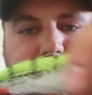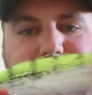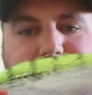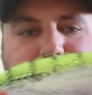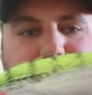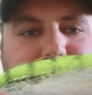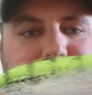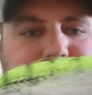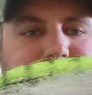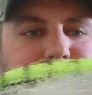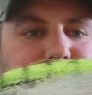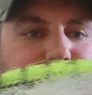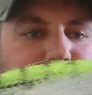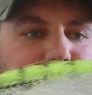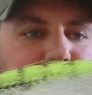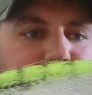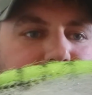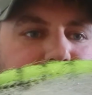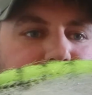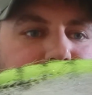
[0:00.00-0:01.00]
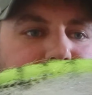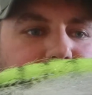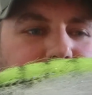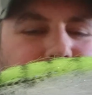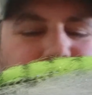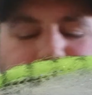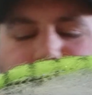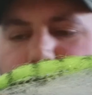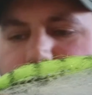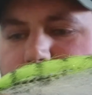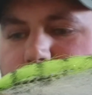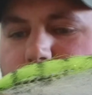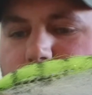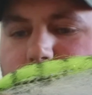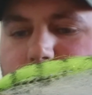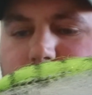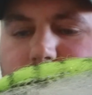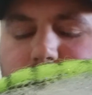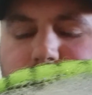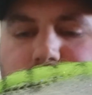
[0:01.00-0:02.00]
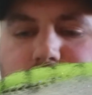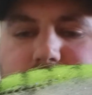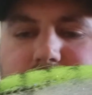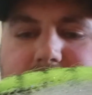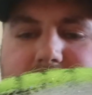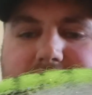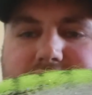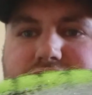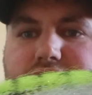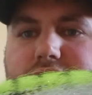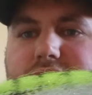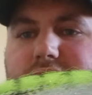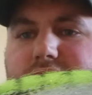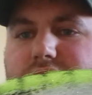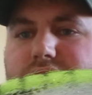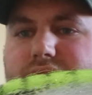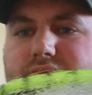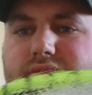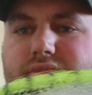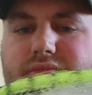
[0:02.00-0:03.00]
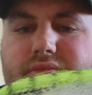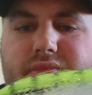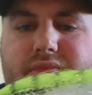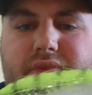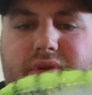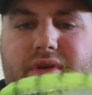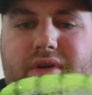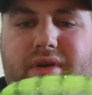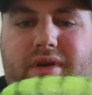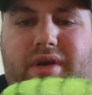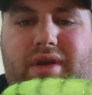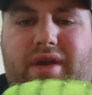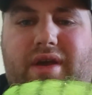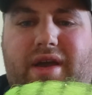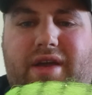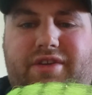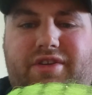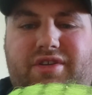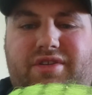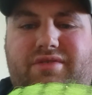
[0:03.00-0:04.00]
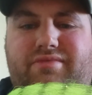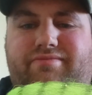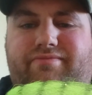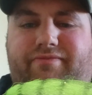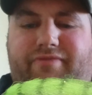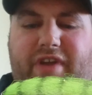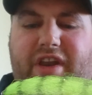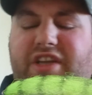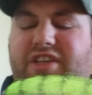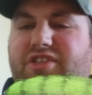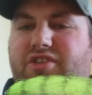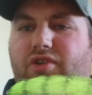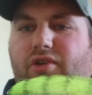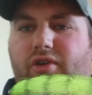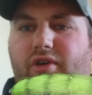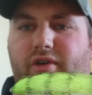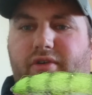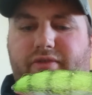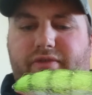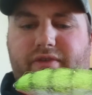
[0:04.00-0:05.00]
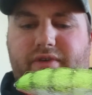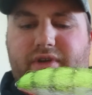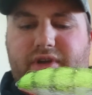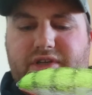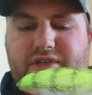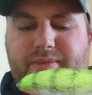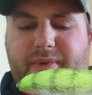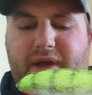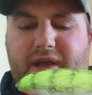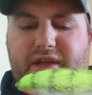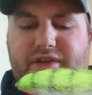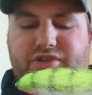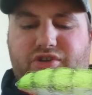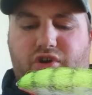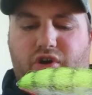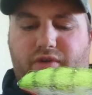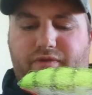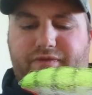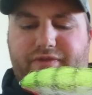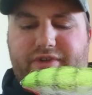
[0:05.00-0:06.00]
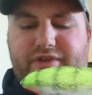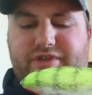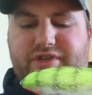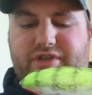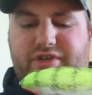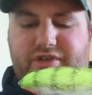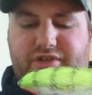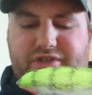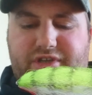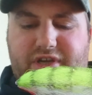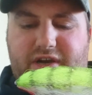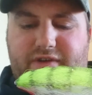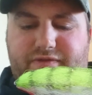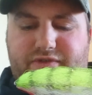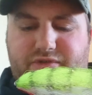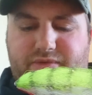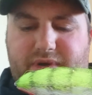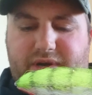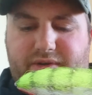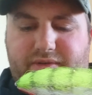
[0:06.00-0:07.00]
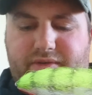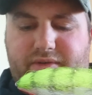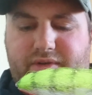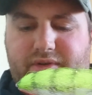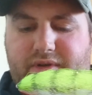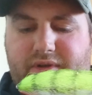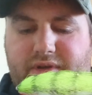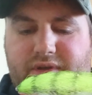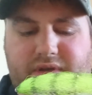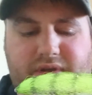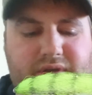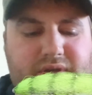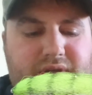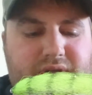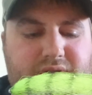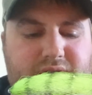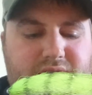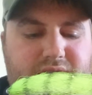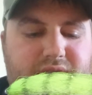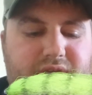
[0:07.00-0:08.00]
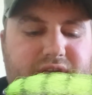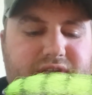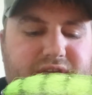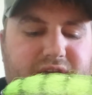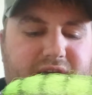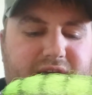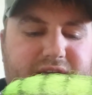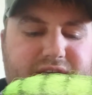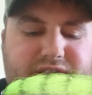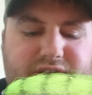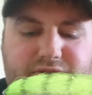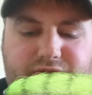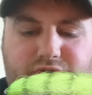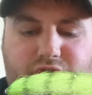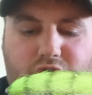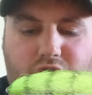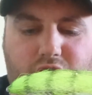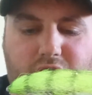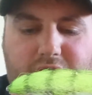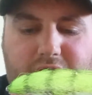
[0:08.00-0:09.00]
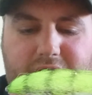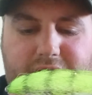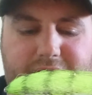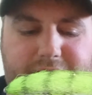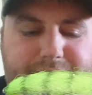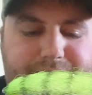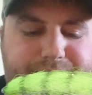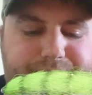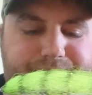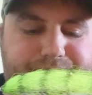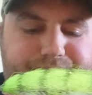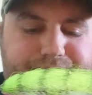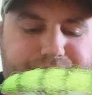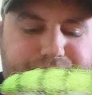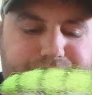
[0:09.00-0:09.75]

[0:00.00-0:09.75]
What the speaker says: trying to fly, putting good eyes on it, it just finishes it off. It's confidence in yourself as well. These eyes have got